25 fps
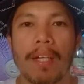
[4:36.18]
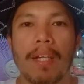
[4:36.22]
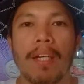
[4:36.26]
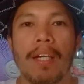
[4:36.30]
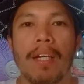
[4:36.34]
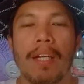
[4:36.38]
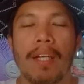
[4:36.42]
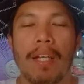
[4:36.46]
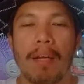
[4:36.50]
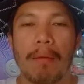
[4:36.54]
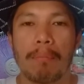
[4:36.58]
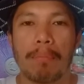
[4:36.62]

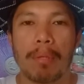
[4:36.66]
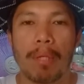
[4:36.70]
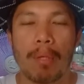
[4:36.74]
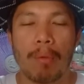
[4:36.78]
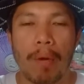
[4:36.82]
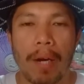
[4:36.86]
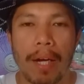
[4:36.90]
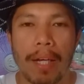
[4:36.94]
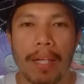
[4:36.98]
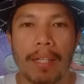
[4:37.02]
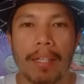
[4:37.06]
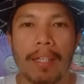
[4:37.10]
Number
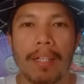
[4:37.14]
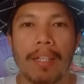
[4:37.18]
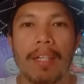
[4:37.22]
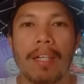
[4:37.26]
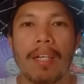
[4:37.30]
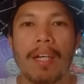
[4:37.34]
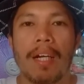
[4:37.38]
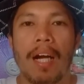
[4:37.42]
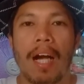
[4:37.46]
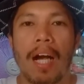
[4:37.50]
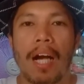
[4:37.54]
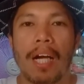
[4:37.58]
one,
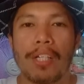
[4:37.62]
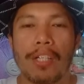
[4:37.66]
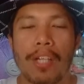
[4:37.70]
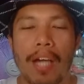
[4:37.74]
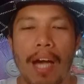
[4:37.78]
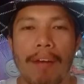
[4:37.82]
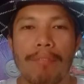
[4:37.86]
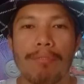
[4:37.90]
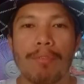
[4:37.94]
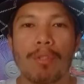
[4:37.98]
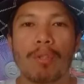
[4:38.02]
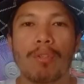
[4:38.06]
you
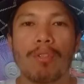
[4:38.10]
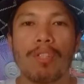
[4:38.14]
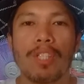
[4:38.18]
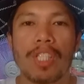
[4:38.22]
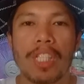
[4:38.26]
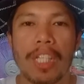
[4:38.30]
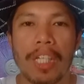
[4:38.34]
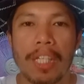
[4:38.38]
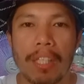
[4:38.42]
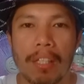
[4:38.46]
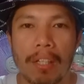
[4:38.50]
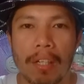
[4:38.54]
have to
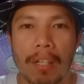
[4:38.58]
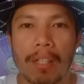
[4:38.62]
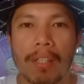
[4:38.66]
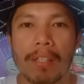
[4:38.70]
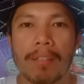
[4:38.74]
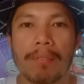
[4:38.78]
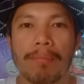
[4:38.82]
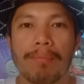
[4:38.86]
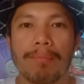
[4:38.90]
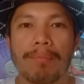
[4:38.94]
consider